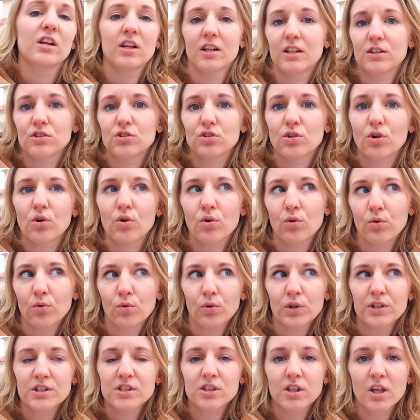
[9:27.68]
And
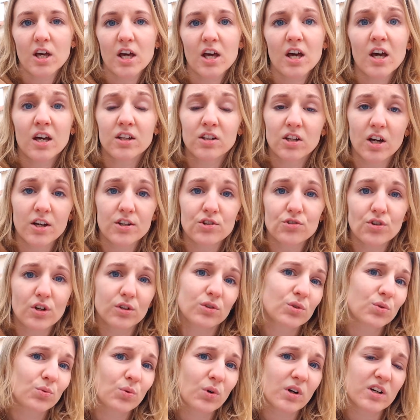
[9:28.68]
so instead, I
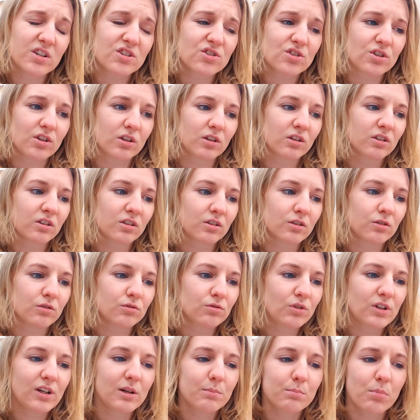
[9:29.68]
try to watch uh,
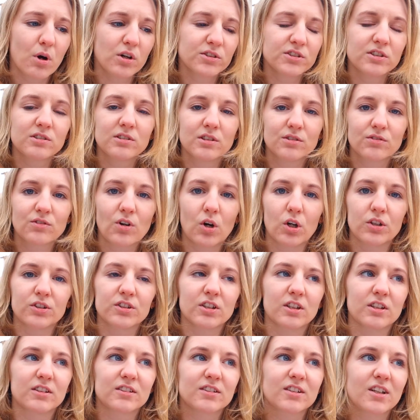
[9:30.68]
really positive
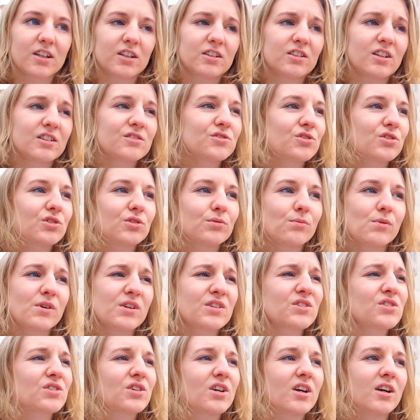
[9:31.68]
content and I just
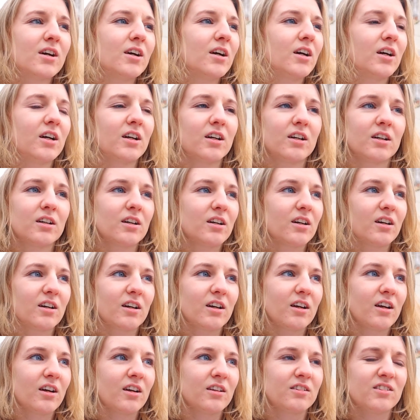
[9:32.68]
watch
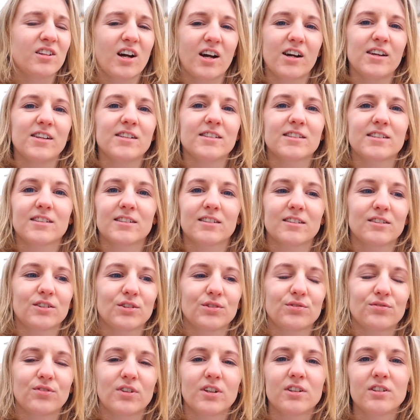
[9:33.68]
a nice,
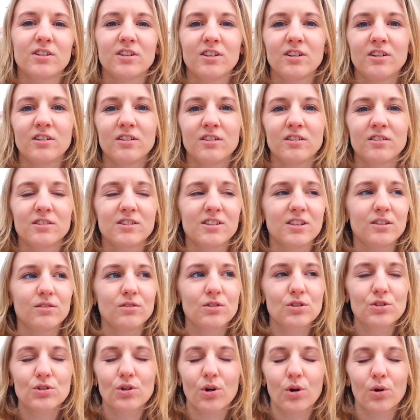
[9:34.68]
uh, funny
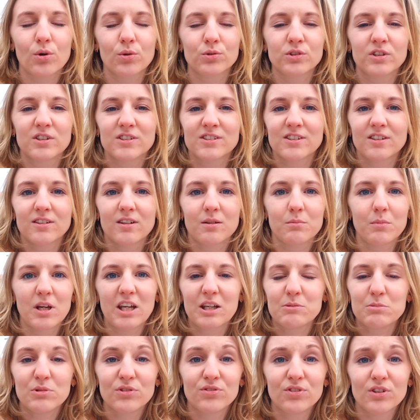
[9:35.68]
TV show that is gonna
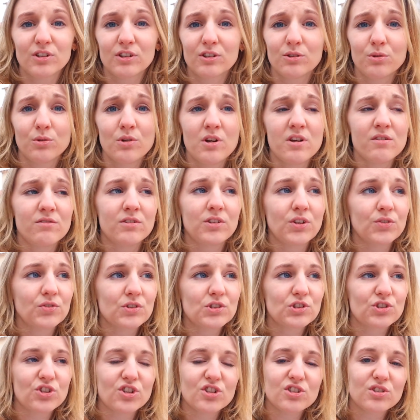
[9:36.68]
make me feel good, even if
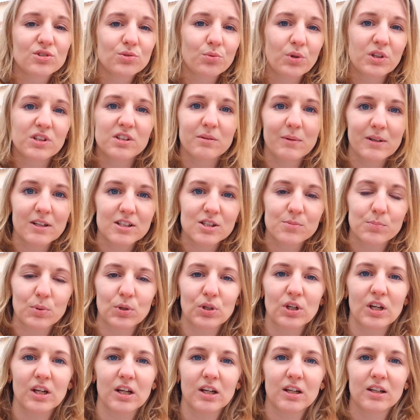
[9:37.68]
it's just 20 minutes
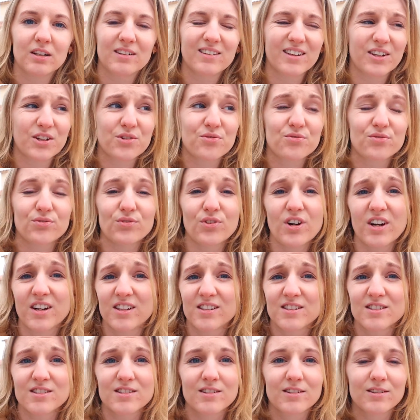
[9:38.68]
per day, like
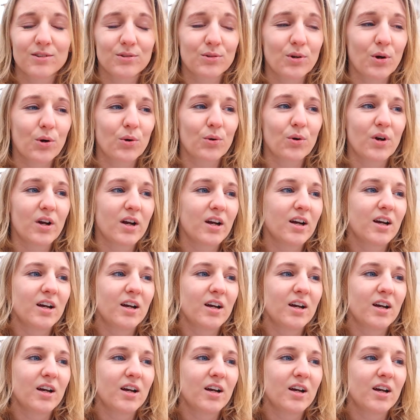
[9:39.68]
Friends, you know.